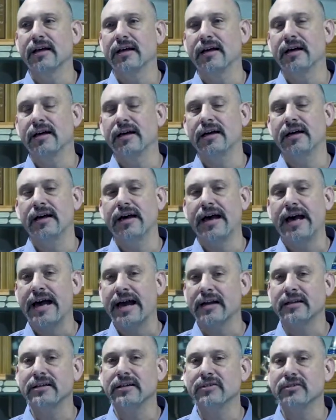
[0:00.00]

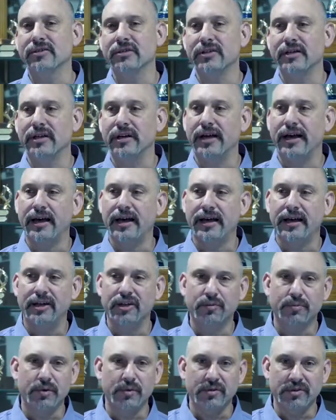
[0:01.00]
act as a
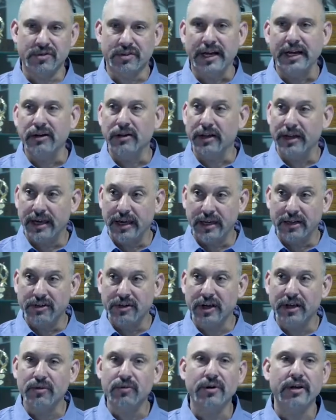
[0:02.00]
spermicidal
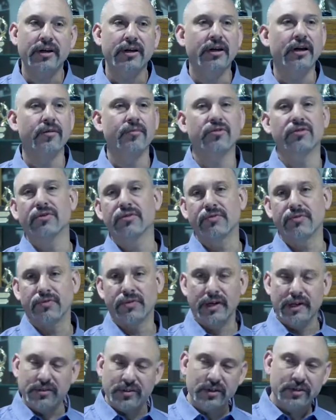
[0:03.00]
agent when it comes to
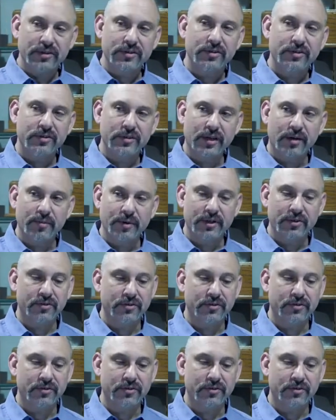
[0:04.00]
freezing semen.